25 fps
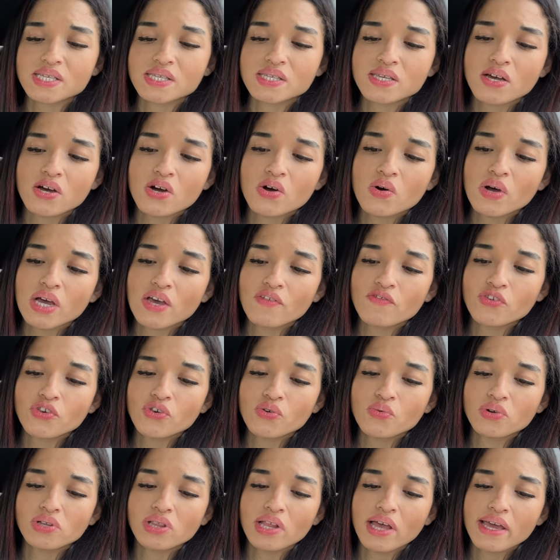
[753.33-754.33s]
So if
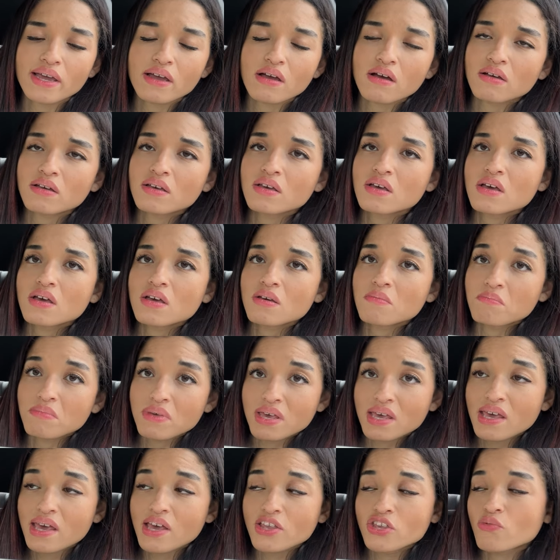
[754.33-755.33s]
you were like
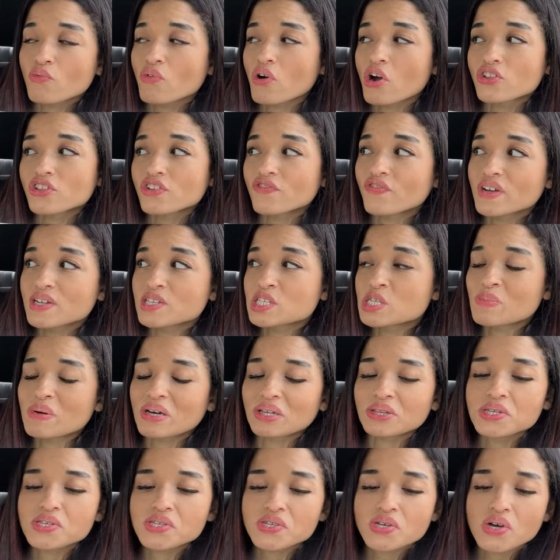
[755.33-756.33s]
me and you were on the fence
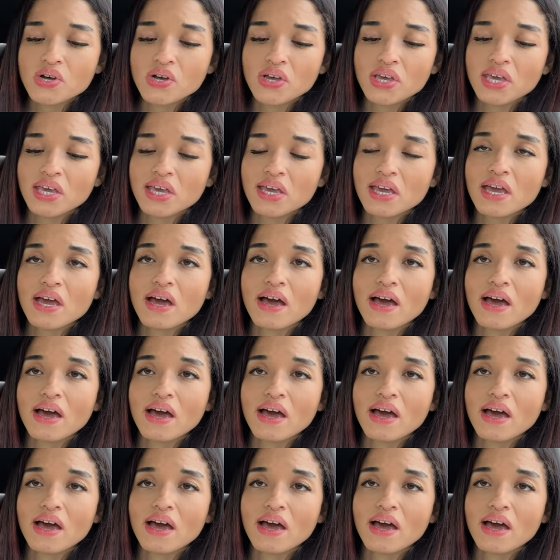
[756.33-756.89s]
about this cookie,